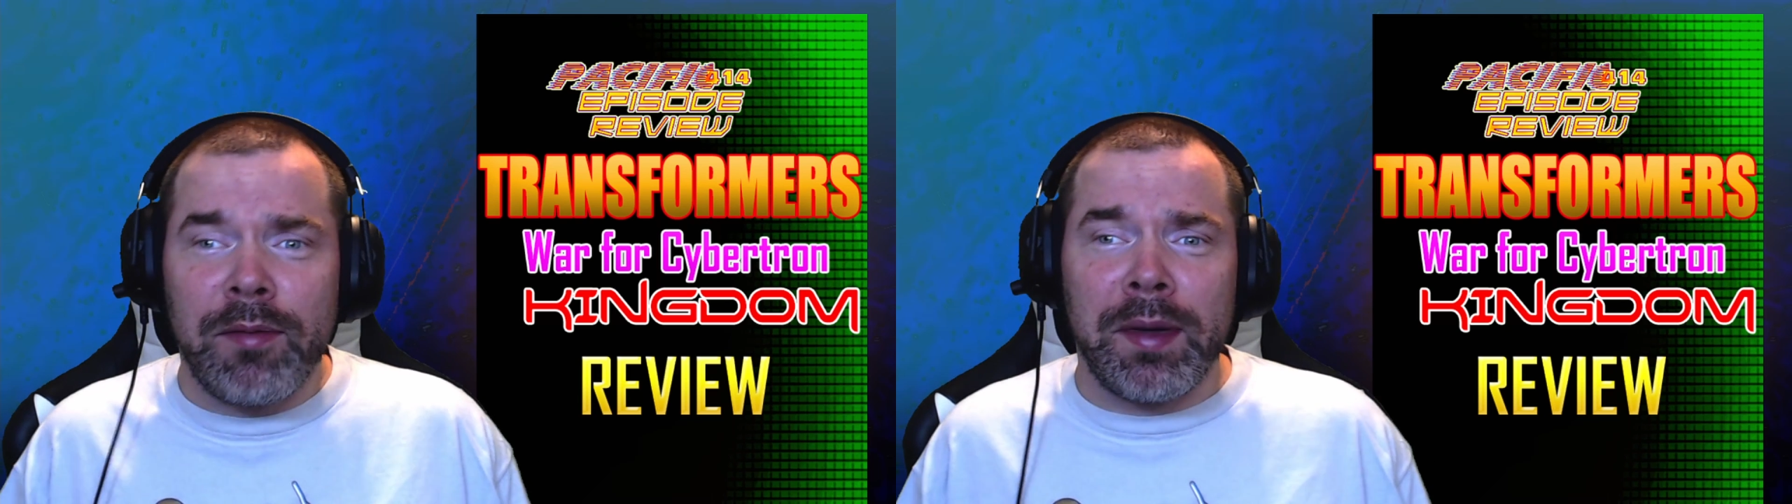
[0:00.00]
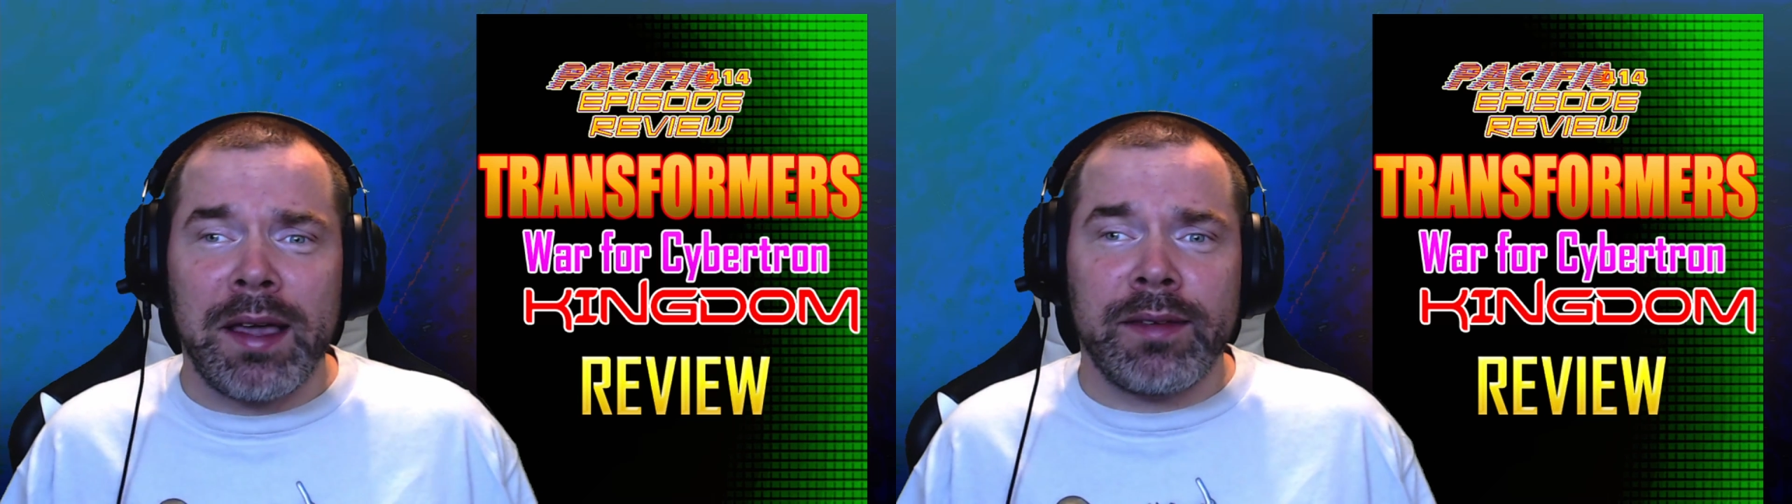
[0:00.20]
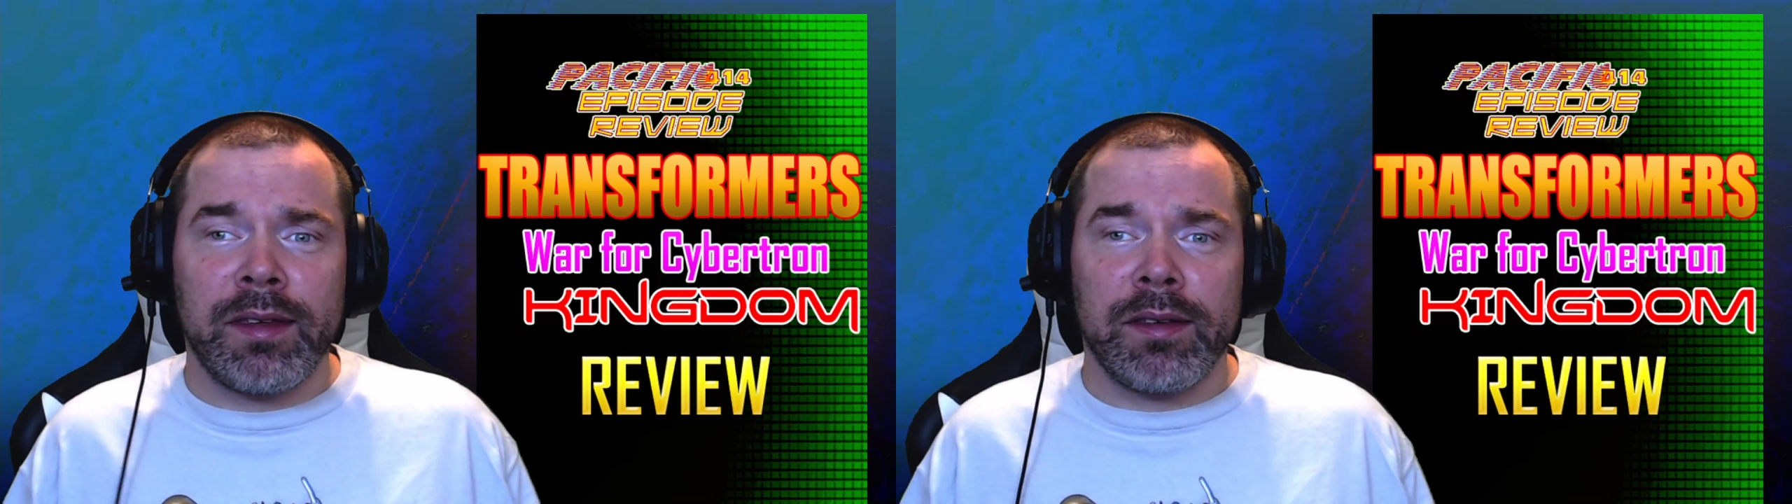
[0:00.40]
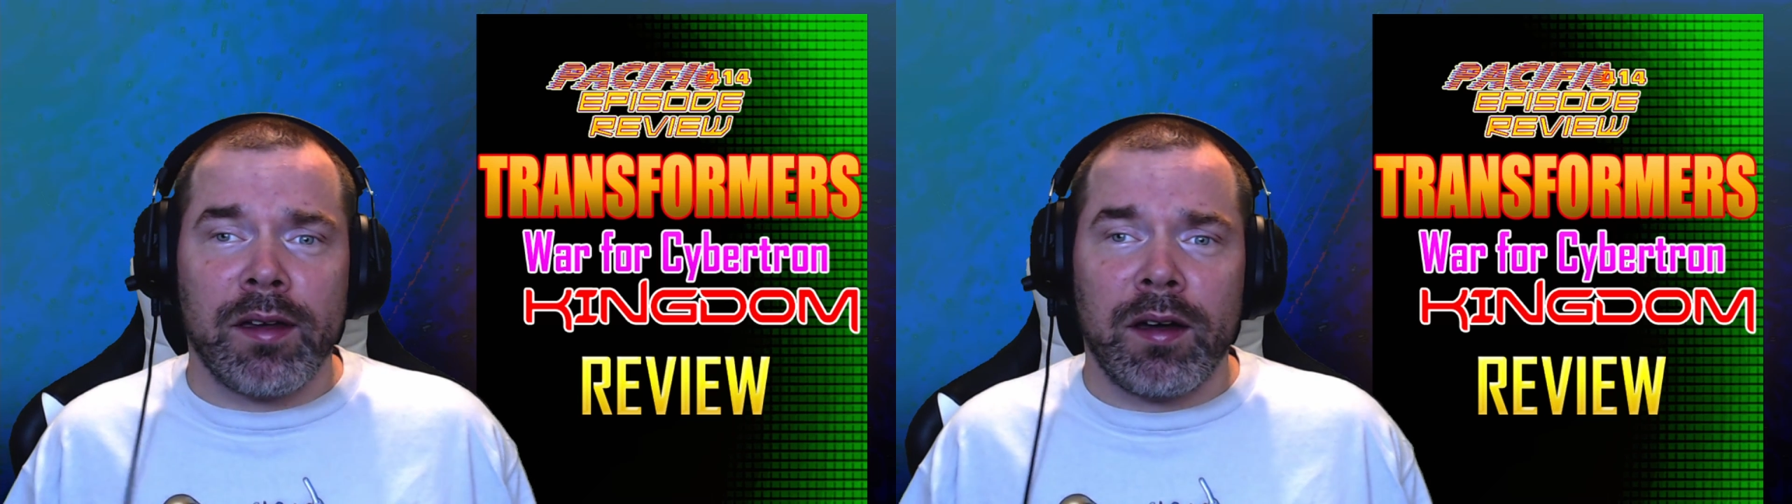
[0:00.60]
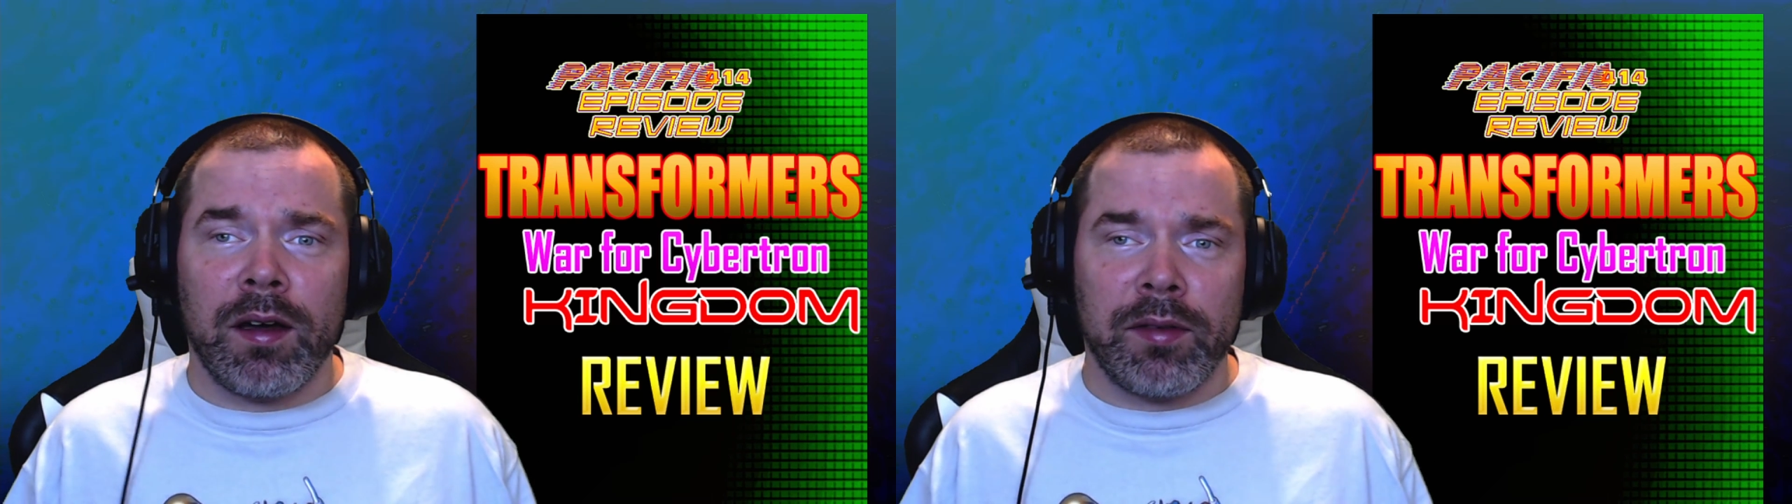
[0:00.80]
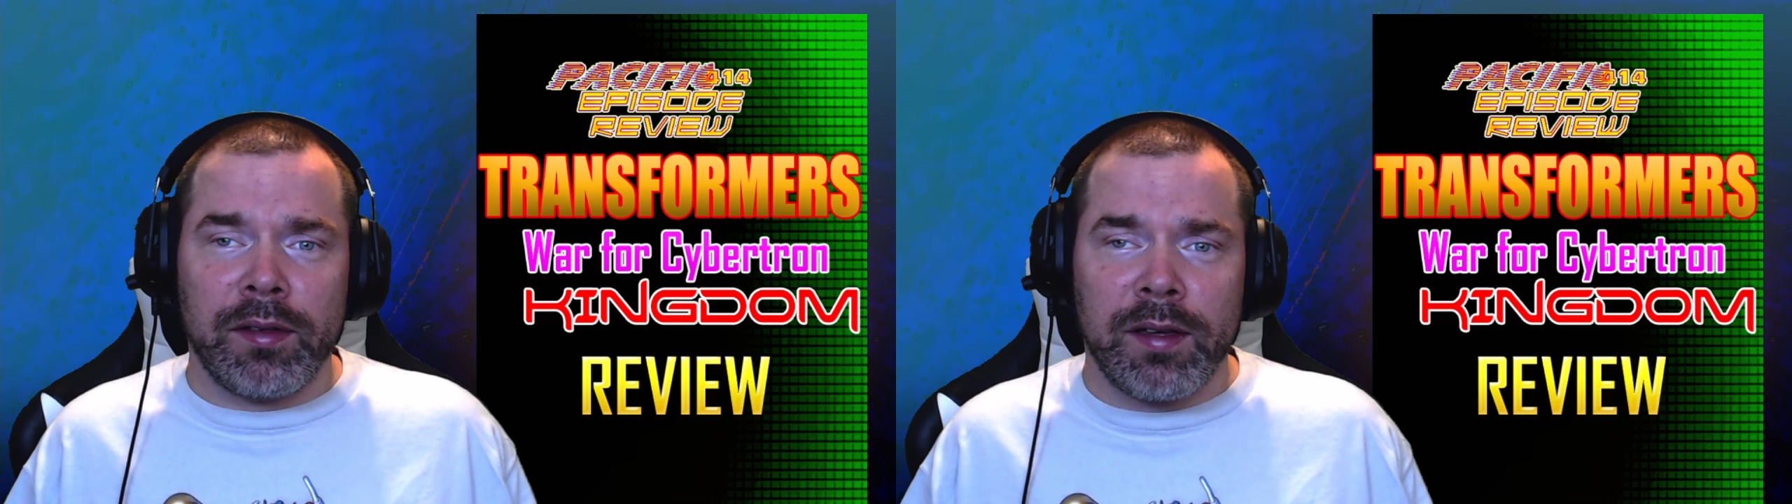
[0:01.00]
and pieces of the